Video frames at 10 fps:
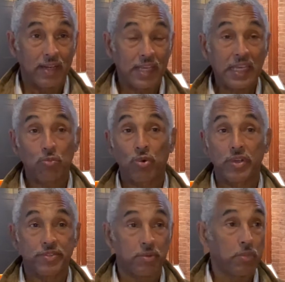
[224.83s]
and it
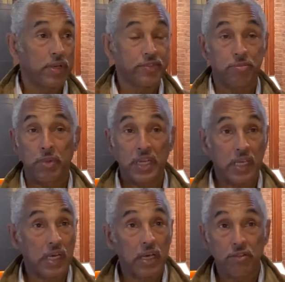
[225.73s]
was amongst
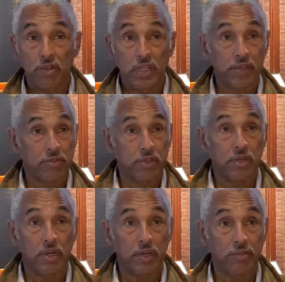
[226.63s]
many other
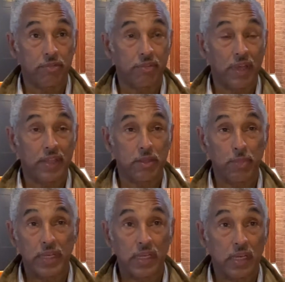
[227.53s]
electric cars
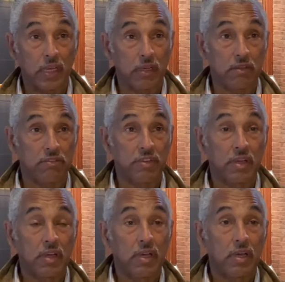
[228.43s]
at the beginning of
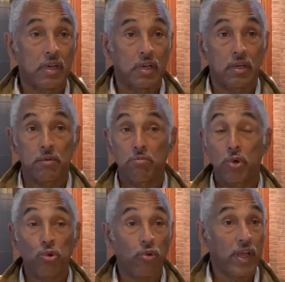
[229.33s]

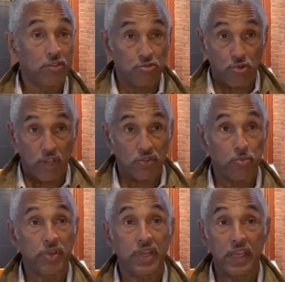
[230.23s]
motorized
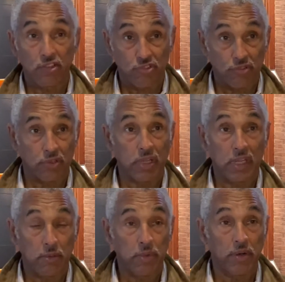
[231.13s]

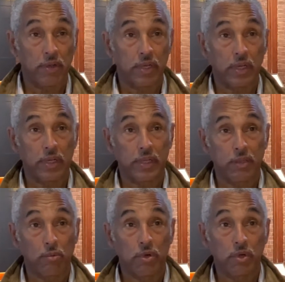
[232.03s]
transportation in
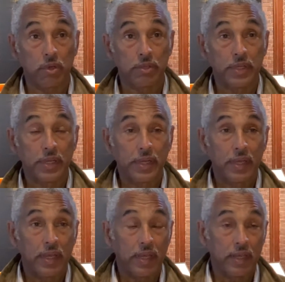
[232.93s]
America and the world.
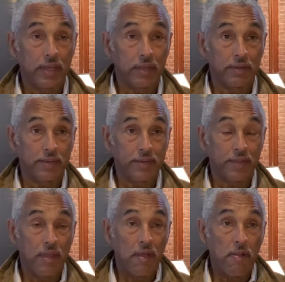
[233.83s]
And
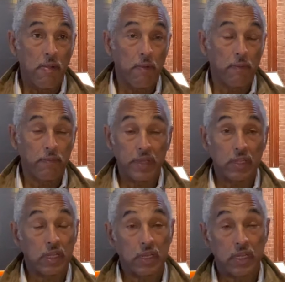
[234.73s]

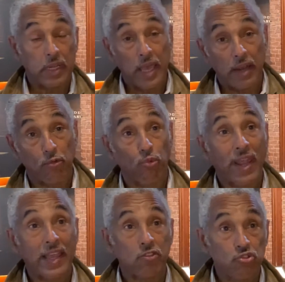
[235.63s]
it had a
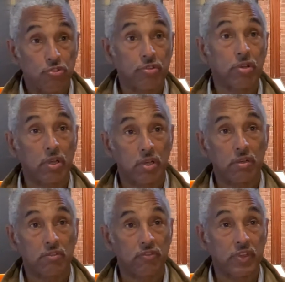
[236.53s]
range
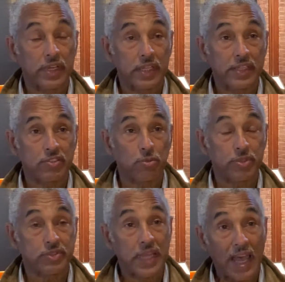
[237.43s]
of, at
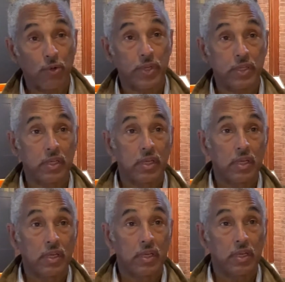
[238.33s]
least it was touted,
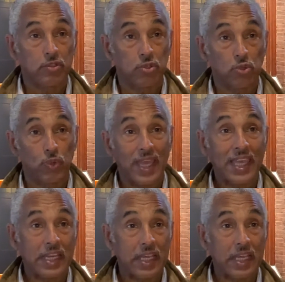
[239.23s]
to